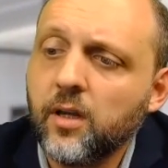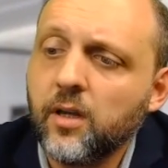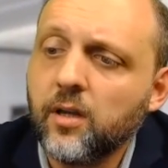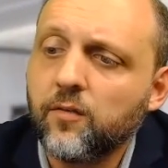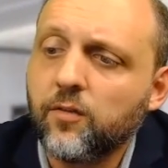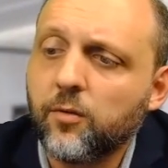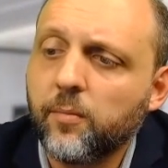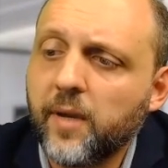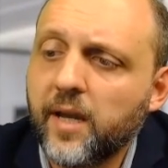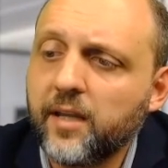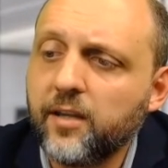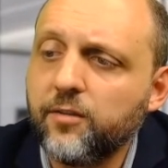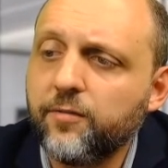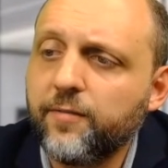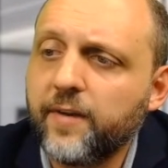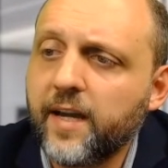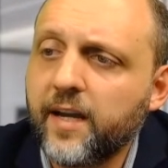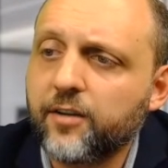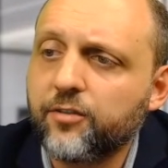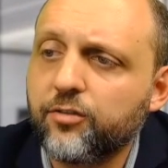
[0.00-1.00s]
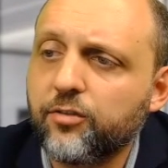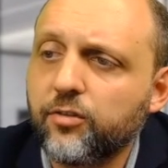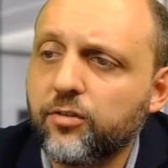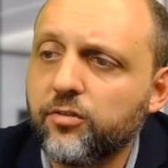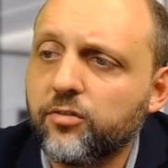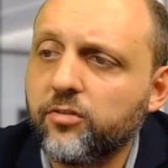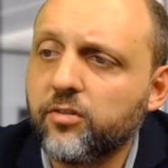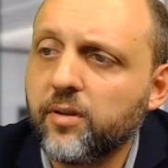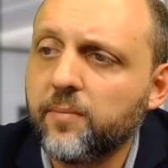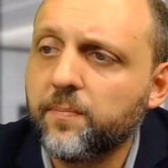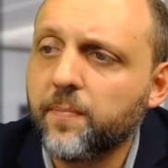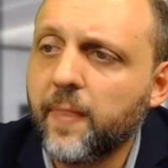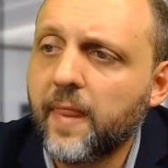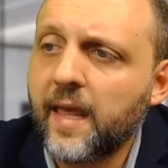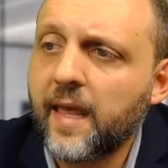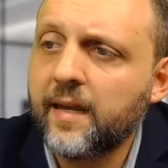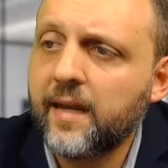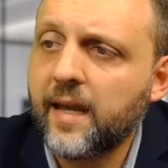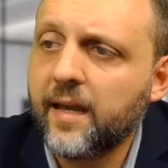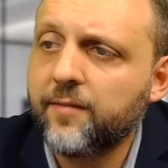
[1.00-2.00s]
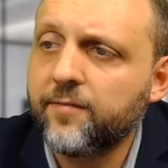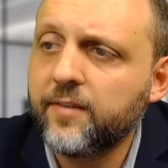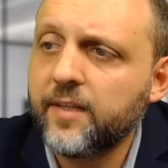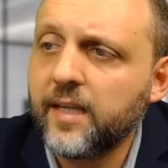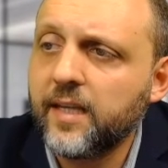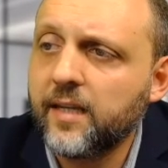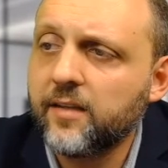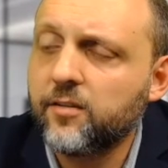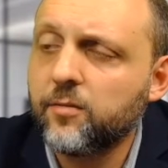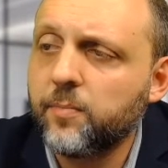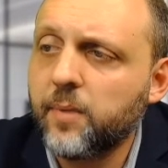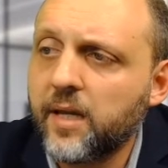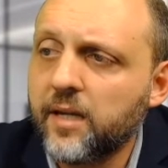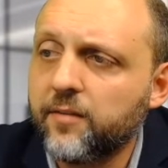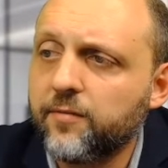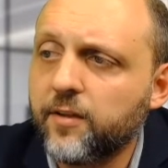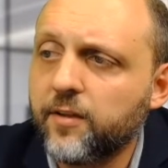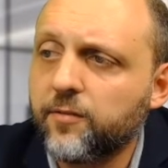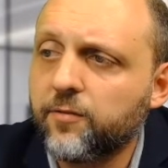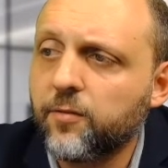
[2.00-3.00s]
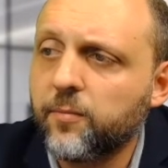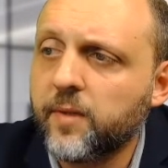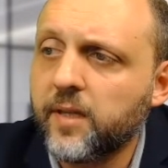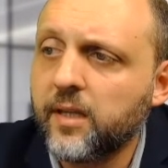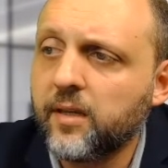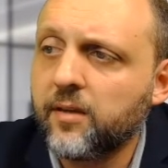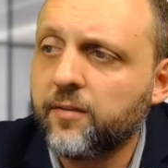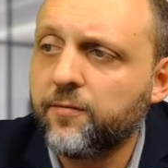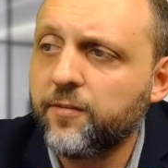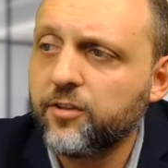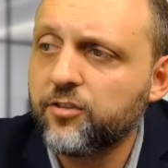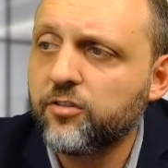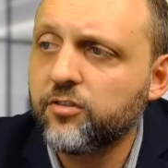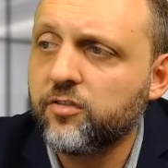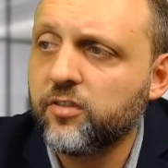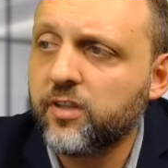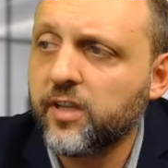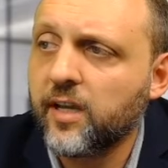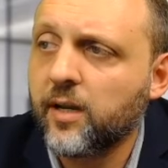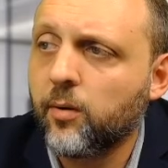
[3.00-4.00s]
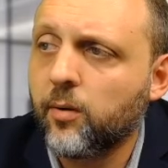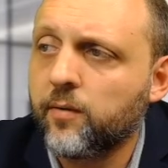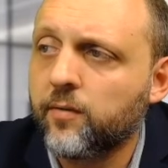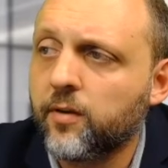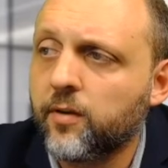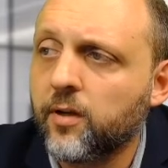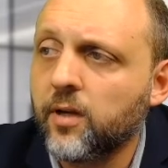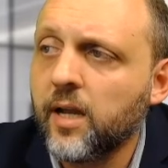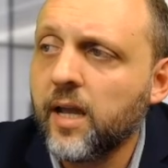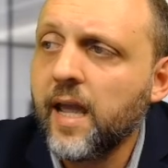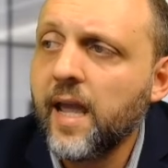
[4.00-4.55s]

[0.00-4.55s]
For manufacturers and FDA to benefit from the efficiency, however,